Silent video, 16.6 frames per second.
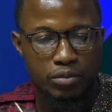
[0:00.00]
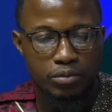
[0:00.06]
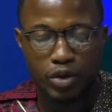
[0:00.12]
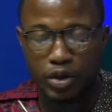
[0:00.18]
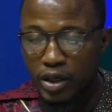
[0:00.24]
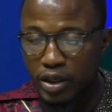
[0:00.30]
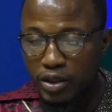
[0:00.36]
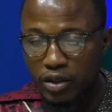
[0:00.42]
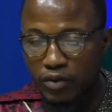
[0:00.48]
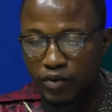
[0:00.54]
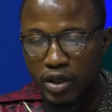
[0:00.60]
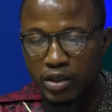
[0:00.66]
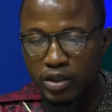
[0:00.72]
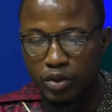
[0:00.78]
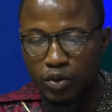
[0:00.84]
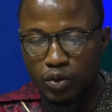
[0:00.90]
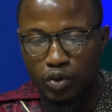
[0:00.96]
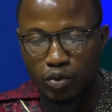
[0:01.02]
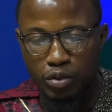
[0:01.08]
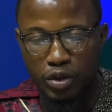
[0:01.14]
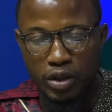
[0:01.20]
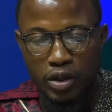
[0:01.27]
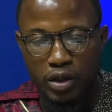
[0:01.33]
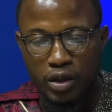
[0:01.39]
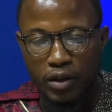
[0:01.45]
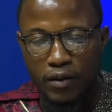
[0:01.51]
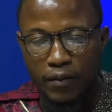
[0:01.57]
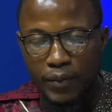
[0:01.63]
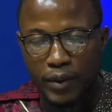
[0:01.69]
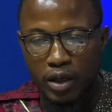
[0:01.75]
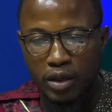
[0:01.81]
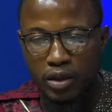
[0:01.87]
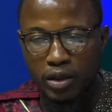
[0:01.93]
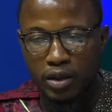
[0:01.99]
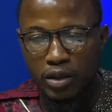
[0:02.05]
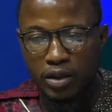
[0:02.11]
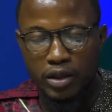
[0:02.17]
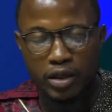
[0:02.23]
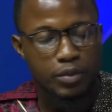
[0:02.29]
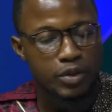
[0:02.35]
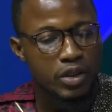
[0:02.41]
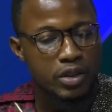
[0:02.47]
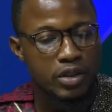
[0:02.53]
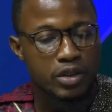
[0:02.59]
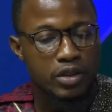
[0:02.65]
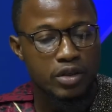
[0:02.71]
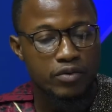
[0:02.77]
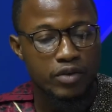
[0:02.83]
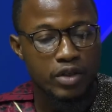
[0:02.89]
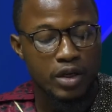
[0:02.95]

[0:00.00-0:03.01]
progressive as it could be, and then it represented the,